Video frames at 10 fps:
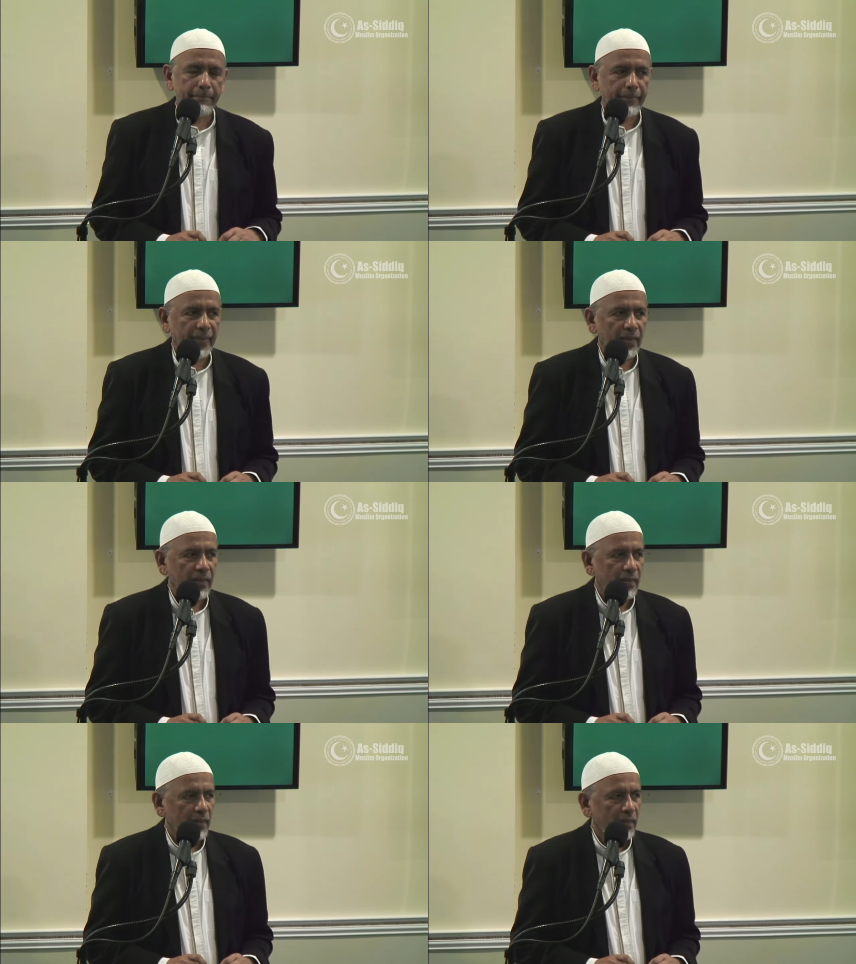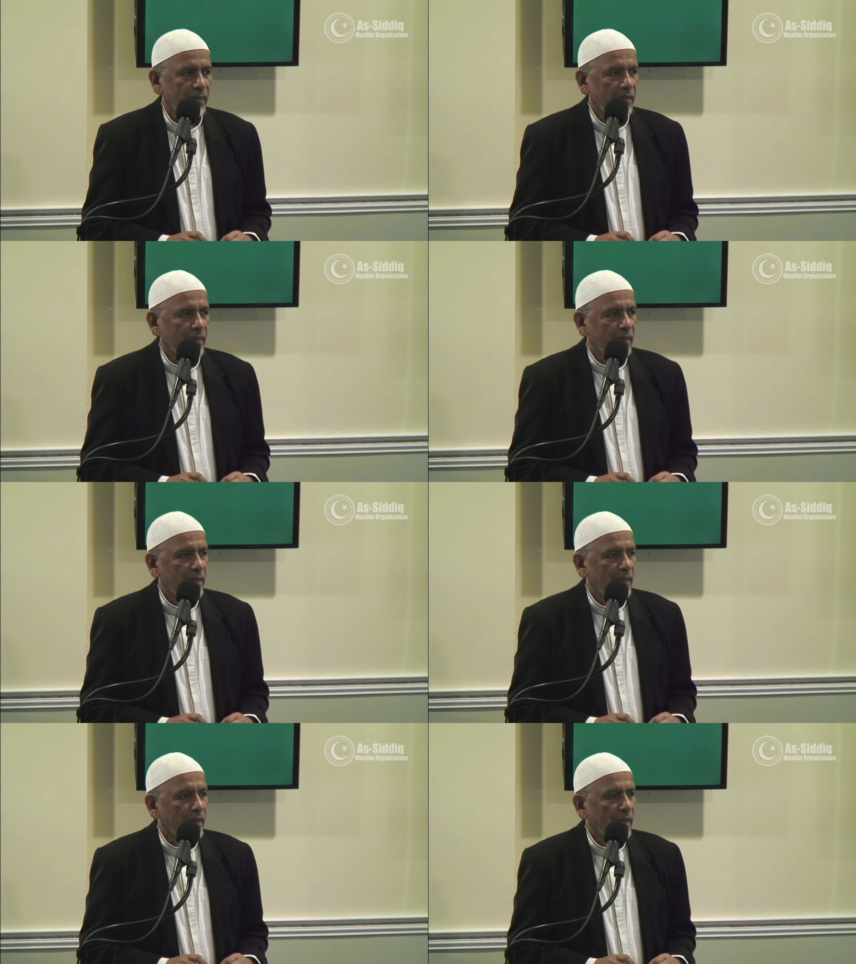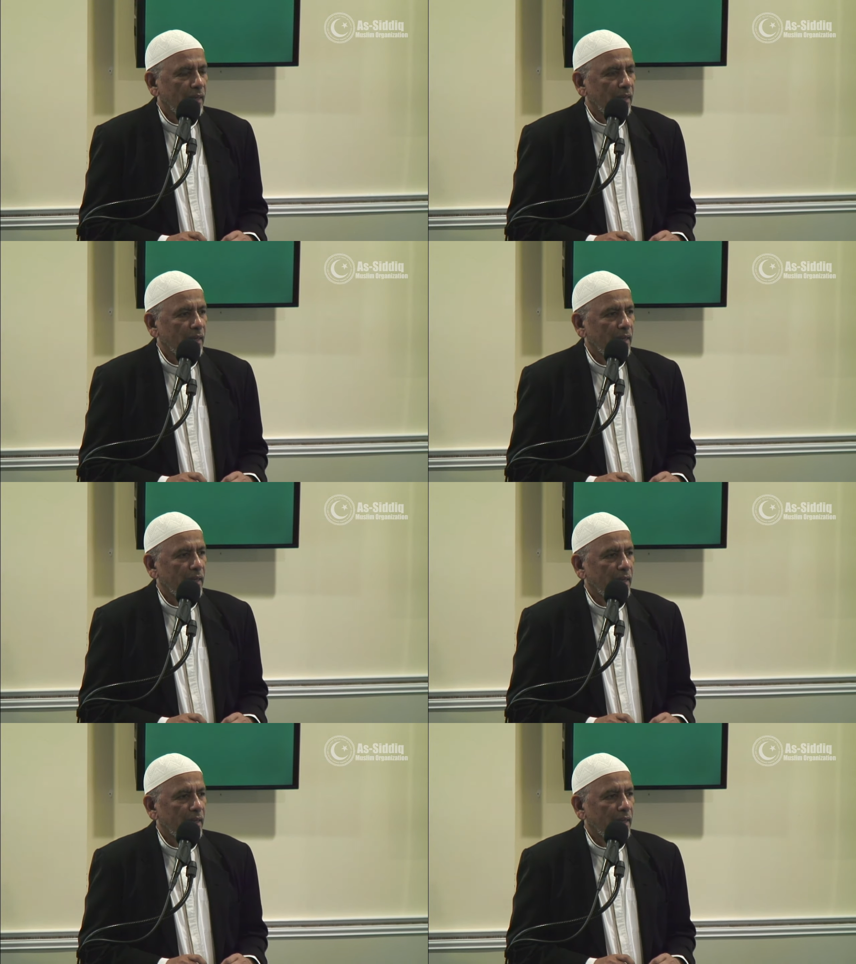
[no speech]